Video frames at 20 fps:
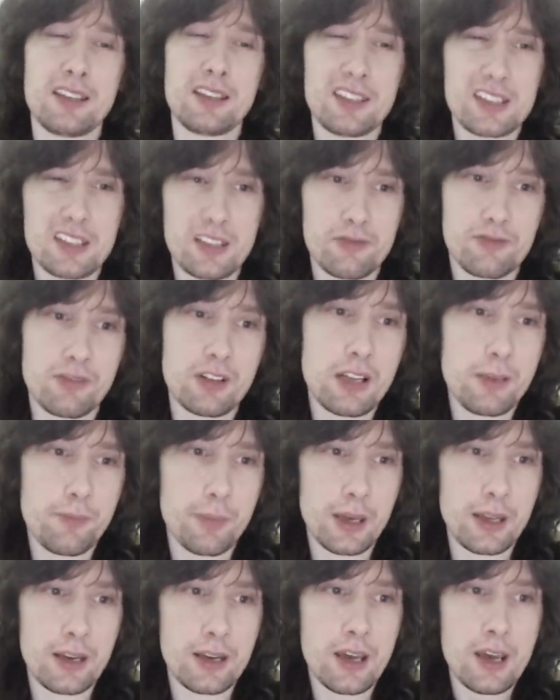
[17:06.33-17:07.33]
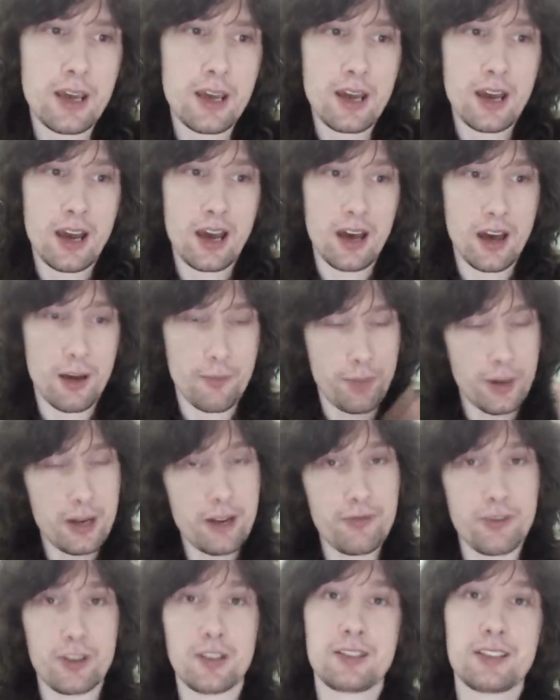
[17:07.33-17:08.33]
This has really been a bit
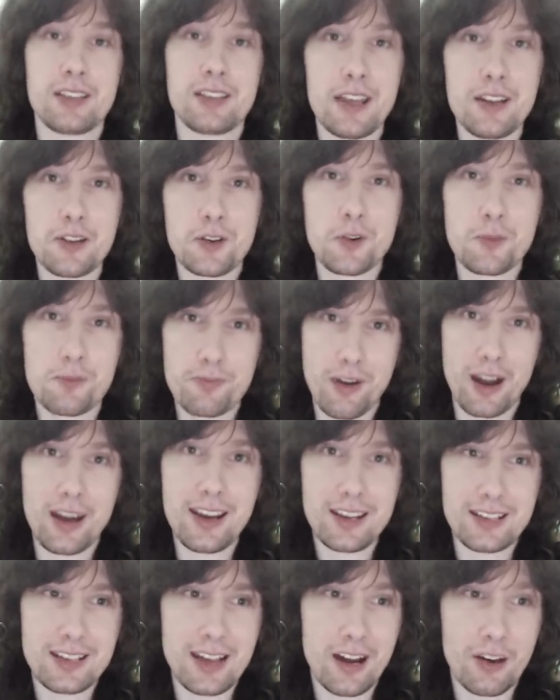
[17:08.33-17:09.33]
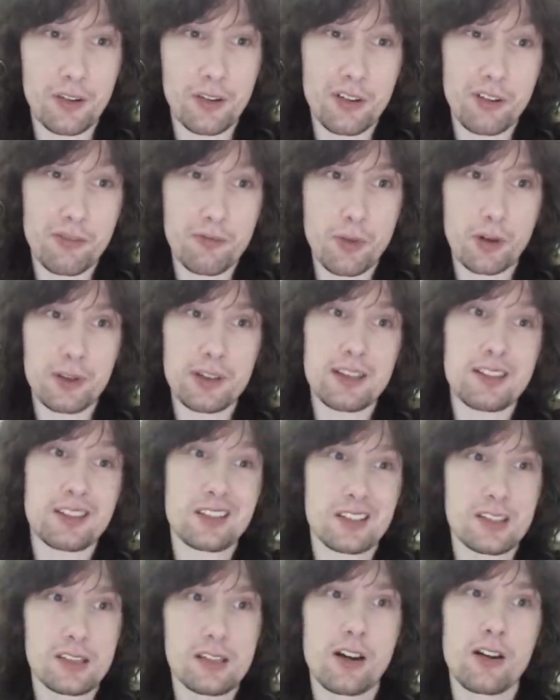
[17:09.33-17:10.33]
of a technical breakdown of
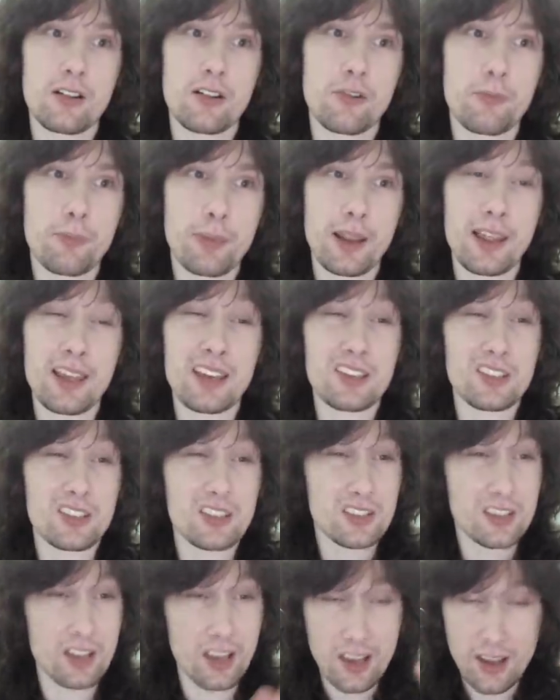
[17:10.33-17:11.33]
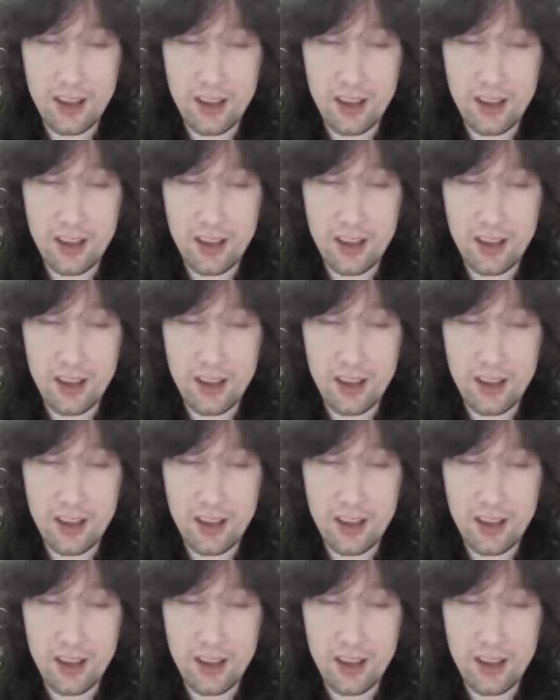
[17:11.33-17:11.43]
Molly's style of playing, and just